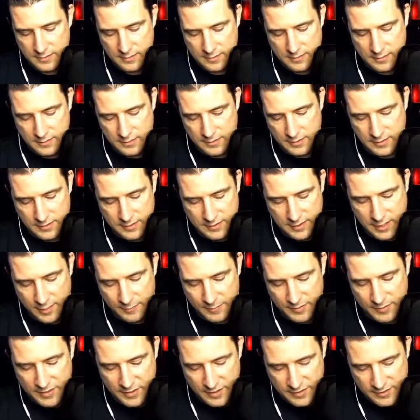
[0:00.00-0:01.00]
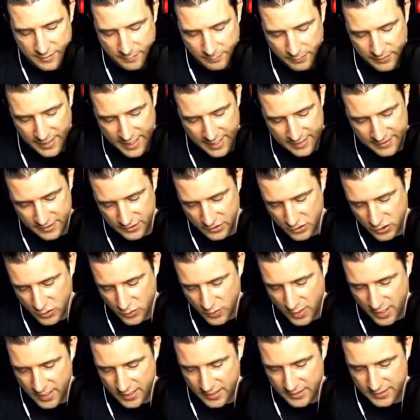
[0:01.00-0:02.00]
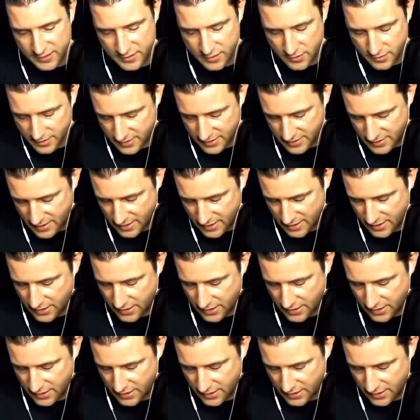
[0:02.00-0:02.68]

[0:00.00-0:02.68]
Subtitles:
on the inside because the plastic tray is going to sit in